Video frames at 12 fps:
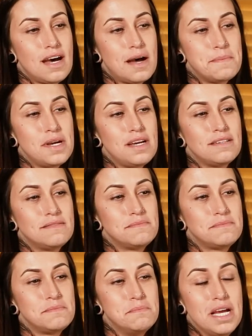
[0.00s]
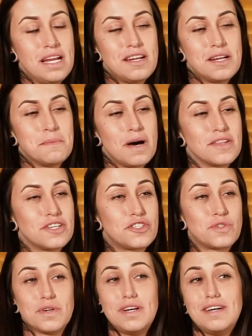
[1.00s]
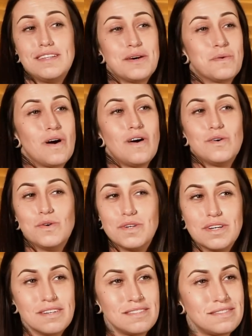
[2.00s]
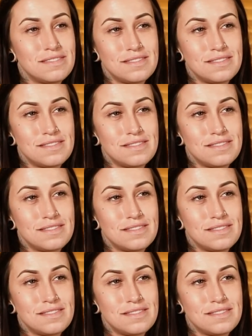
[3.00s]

I mean, meeting them on the street, they were all older.